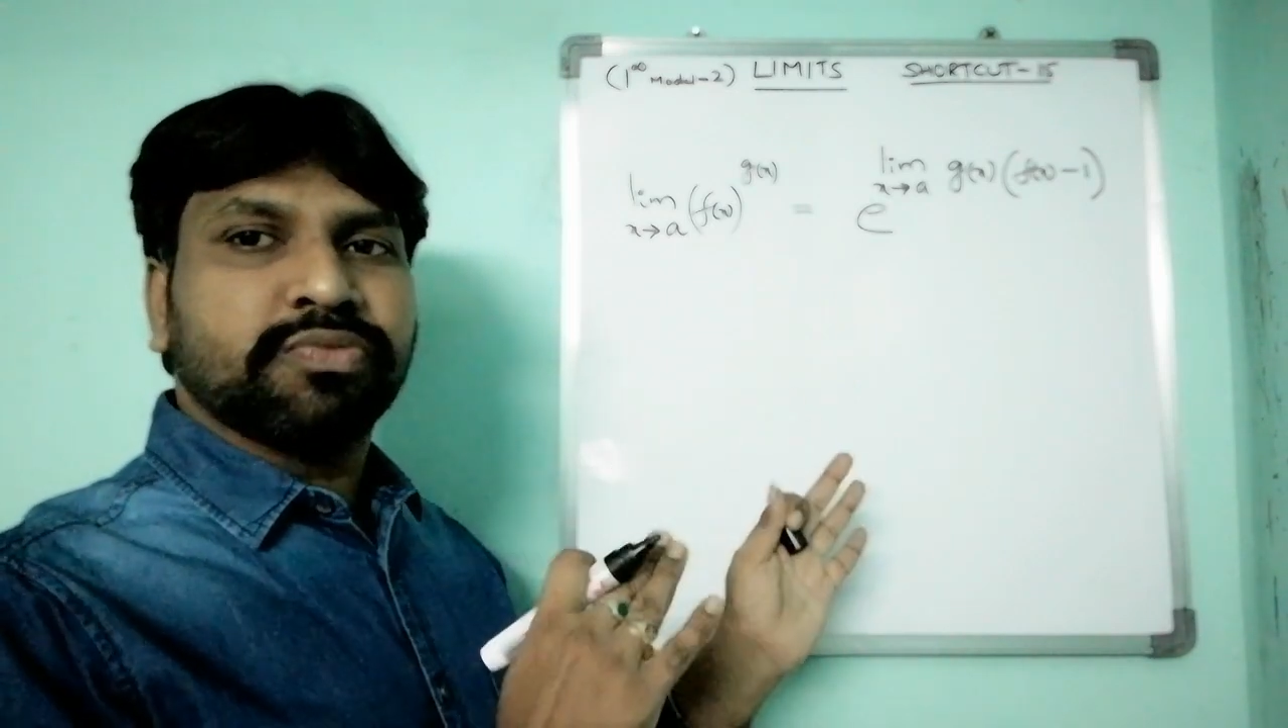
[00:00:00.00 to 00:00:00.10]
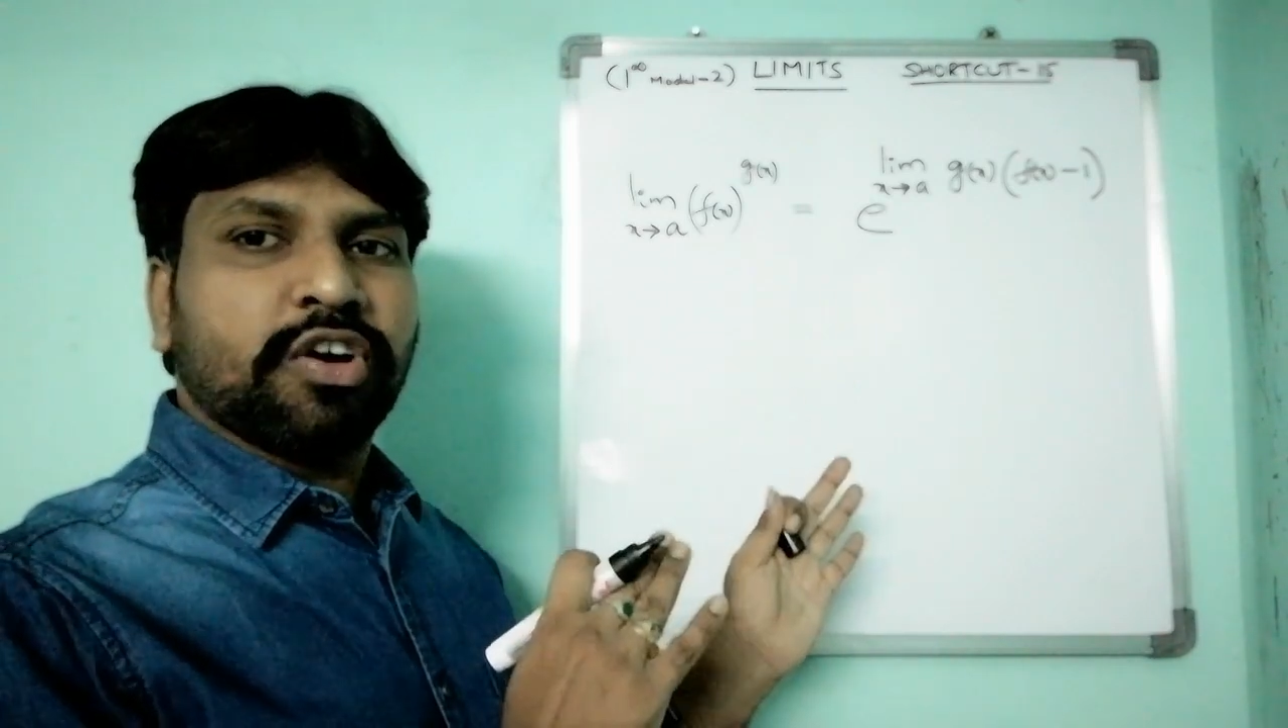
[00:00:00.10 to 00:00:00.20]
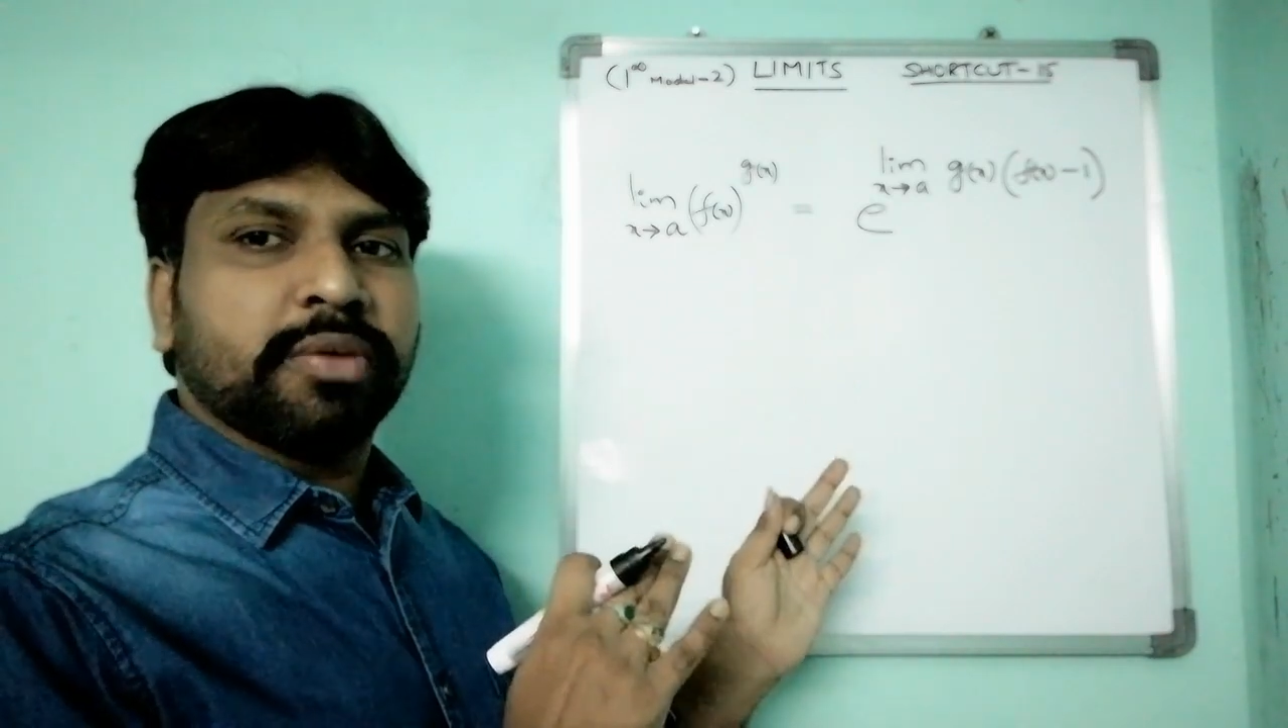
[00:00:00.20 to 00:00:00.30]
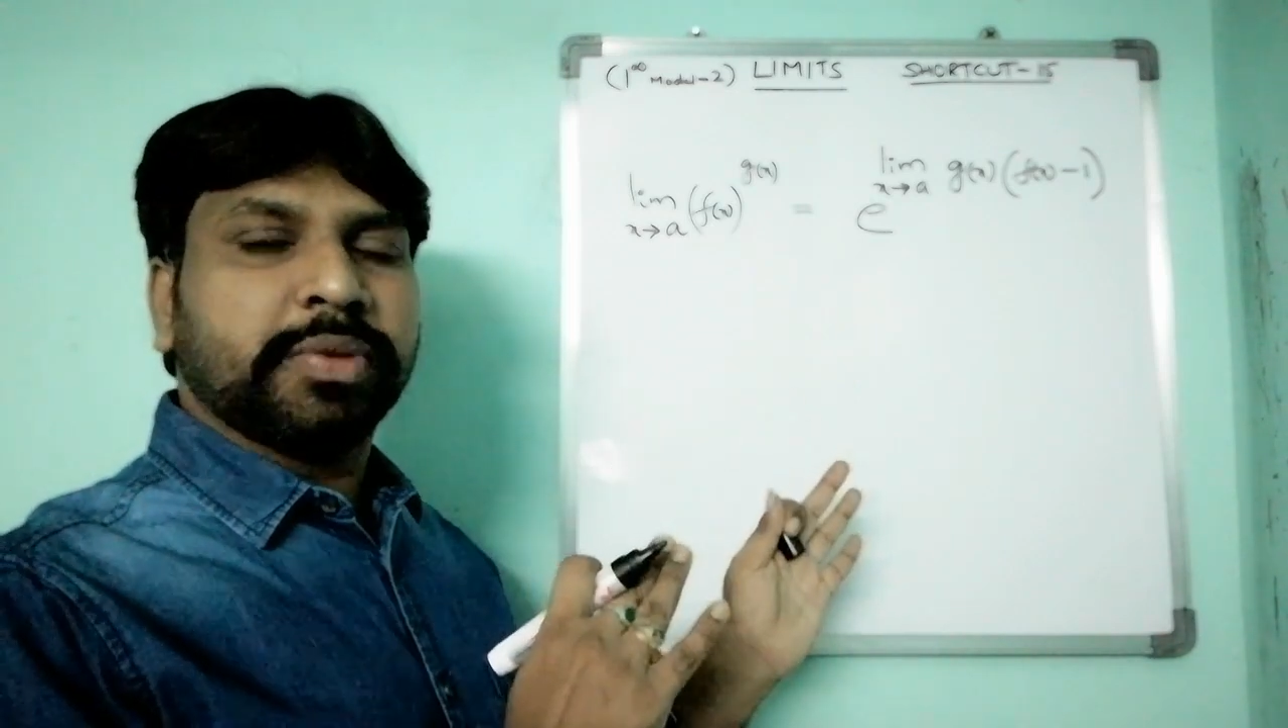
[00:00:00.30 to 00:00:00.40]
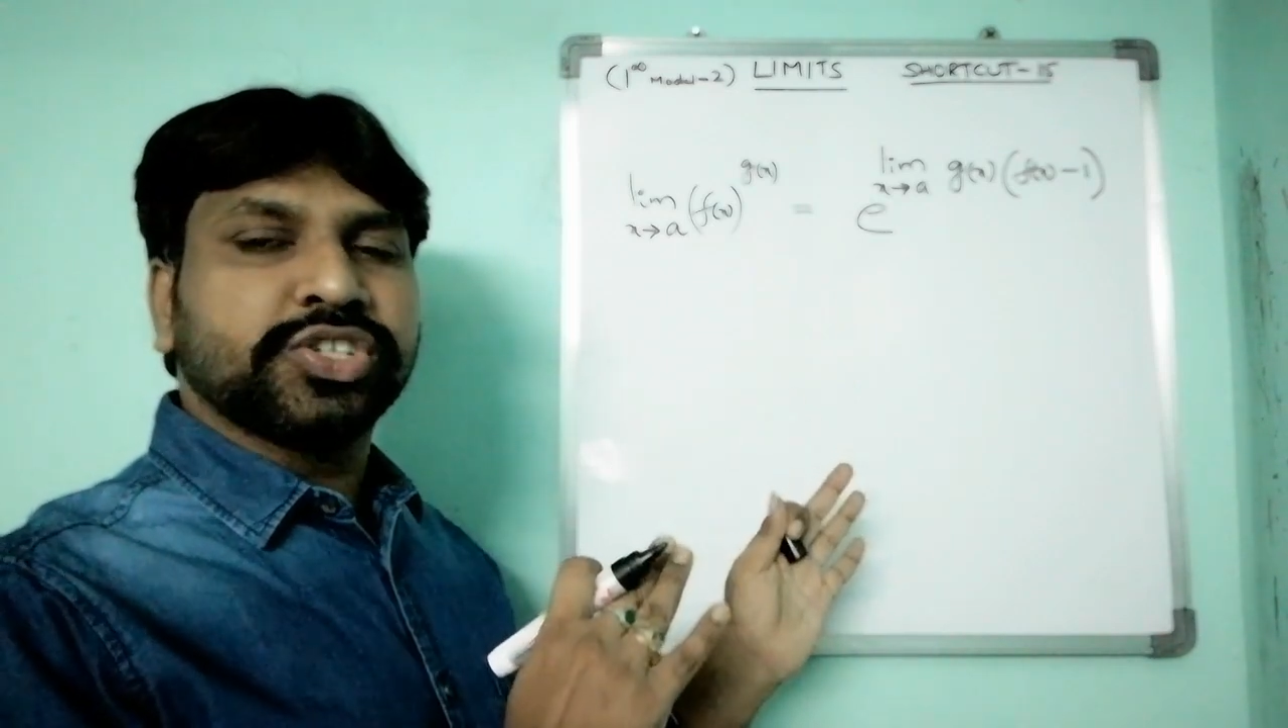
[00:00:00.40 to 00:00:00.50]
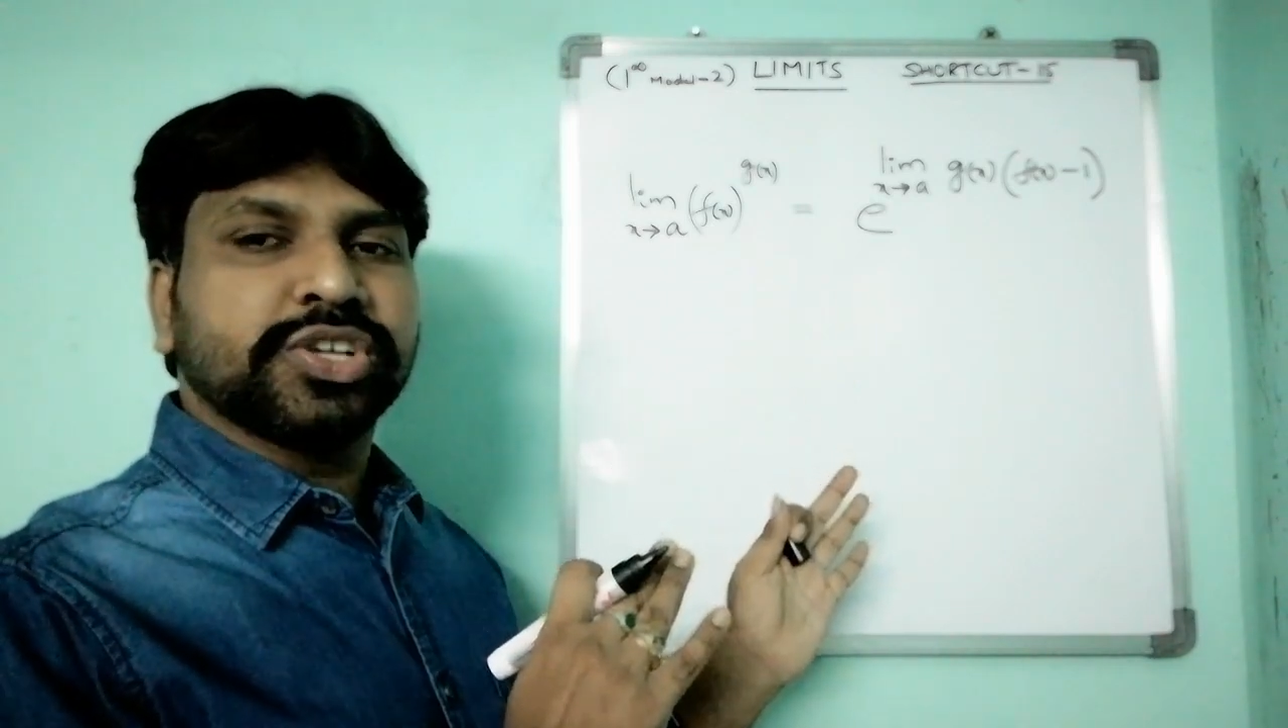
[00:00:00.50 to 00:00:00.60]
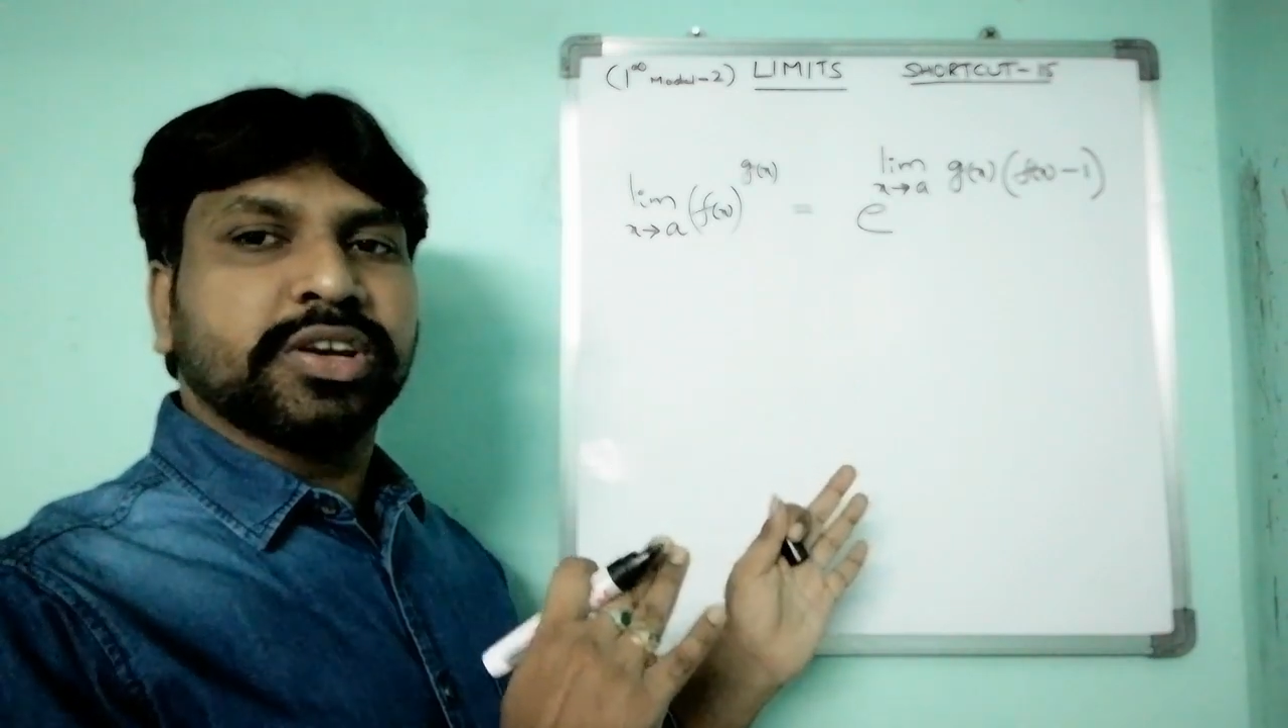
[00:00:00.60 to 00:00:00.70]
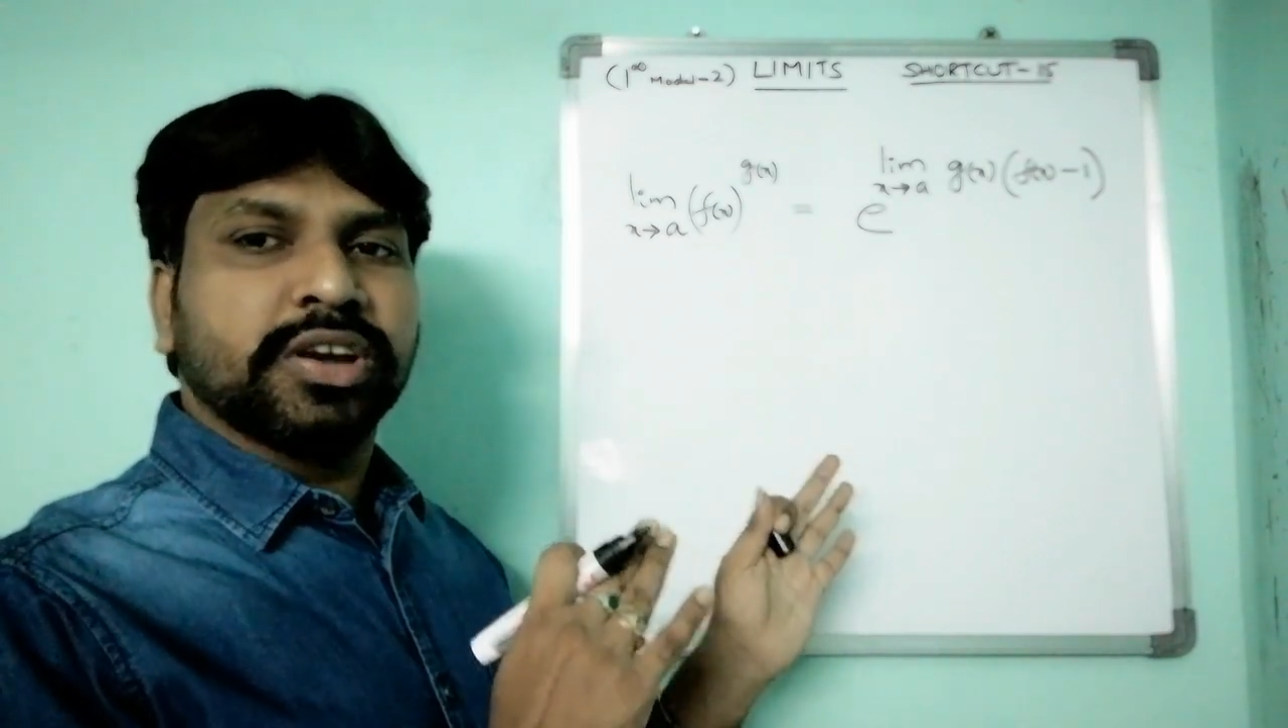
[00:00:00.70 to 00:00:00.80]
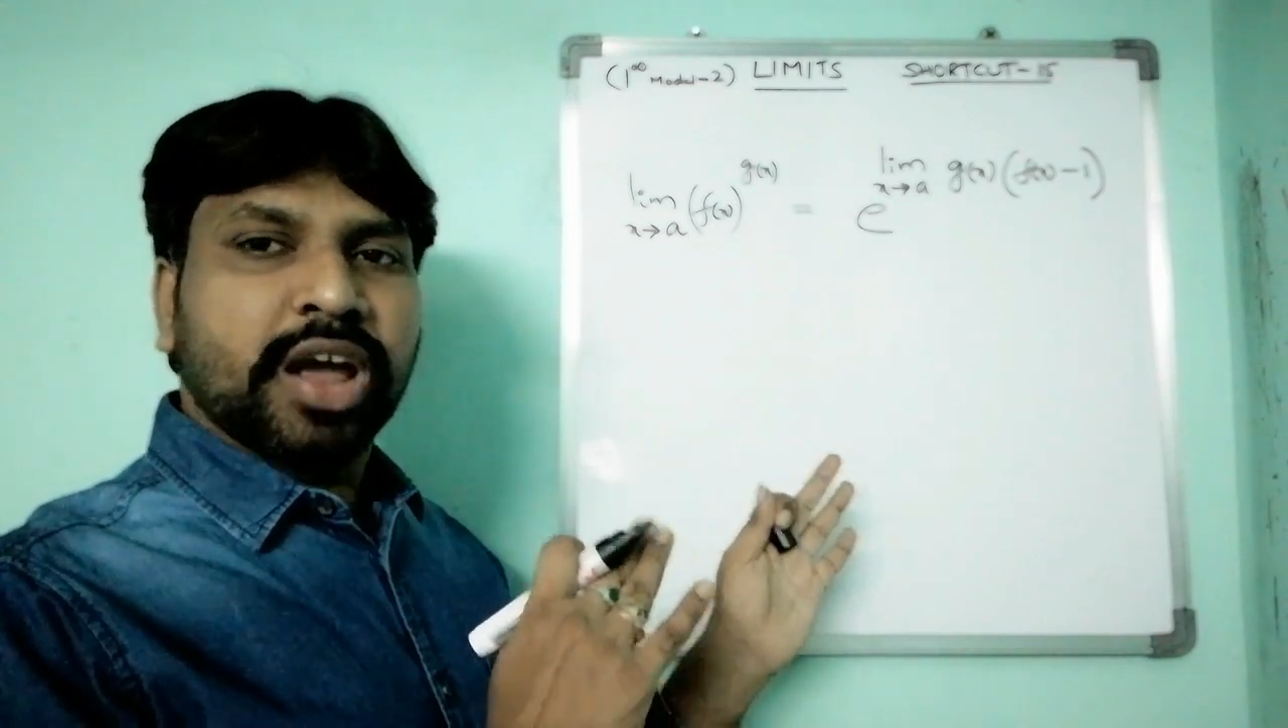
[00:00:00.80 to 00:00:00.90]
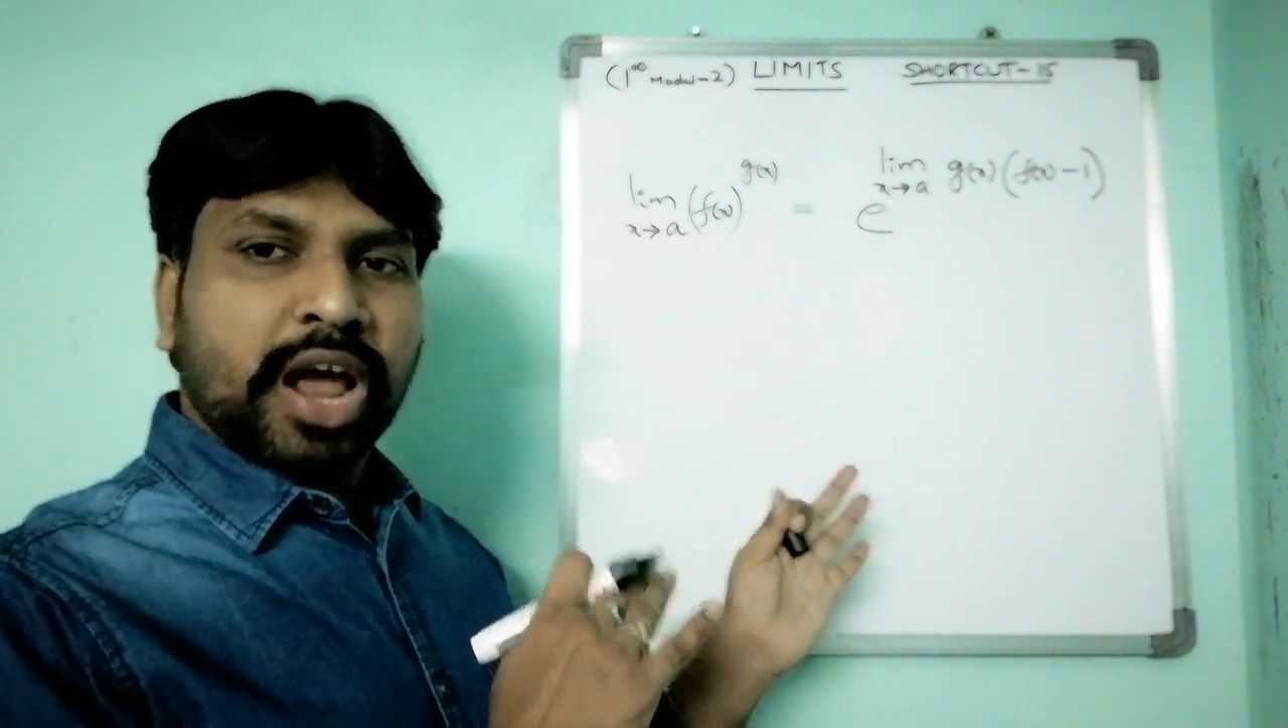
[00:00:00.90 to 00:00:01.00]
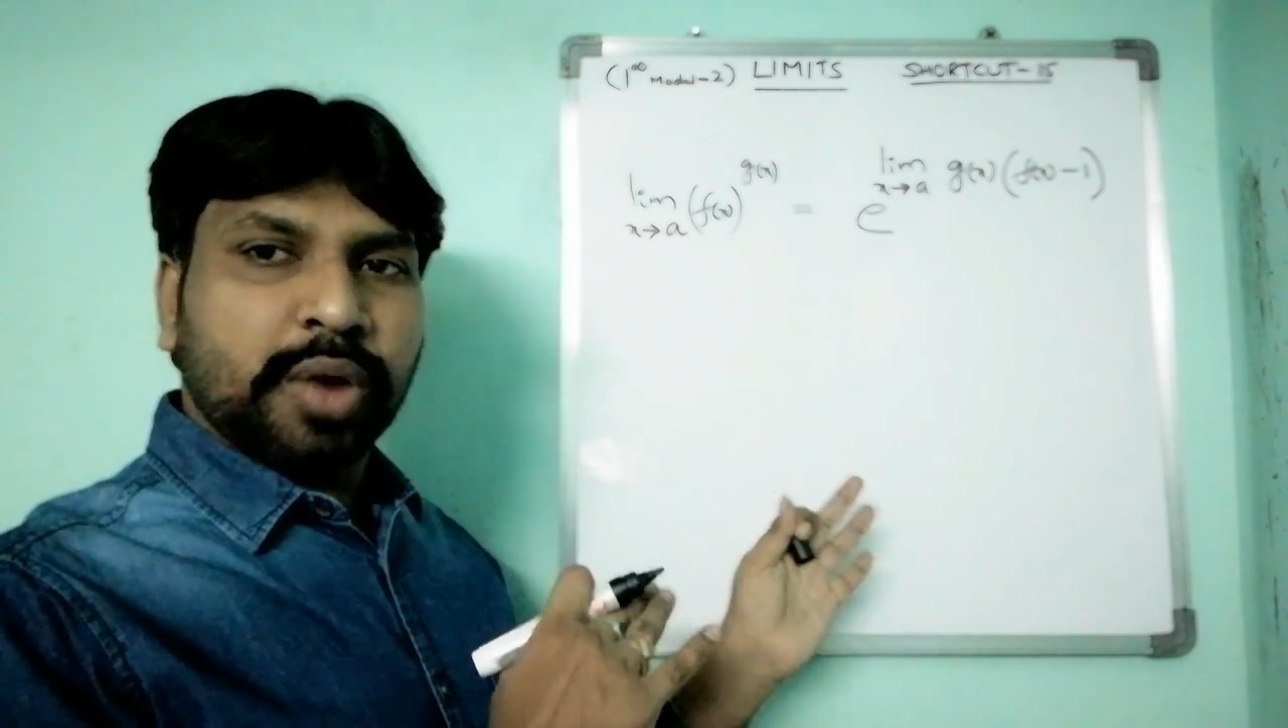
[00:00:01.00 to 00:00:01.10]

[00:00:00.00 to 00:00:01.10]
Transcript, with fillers: formation.